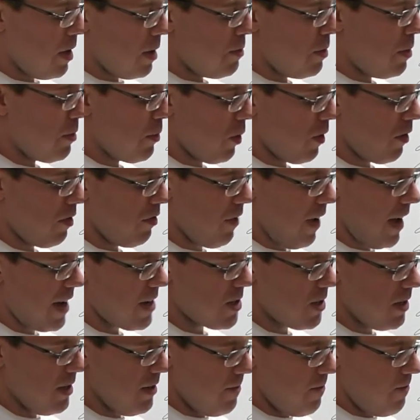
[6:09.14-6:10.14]
be more
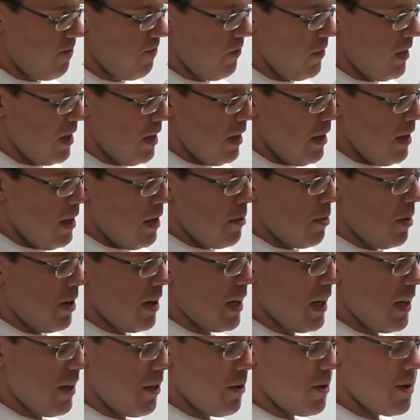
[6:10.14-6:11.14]
facet, but
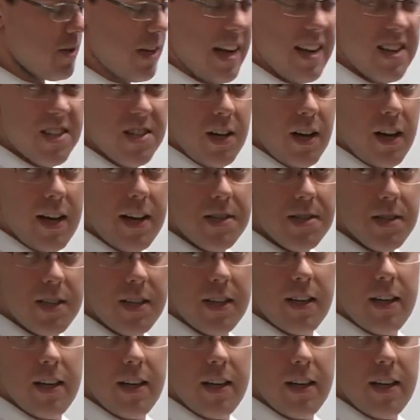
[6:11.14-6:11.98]
again, those SIs can get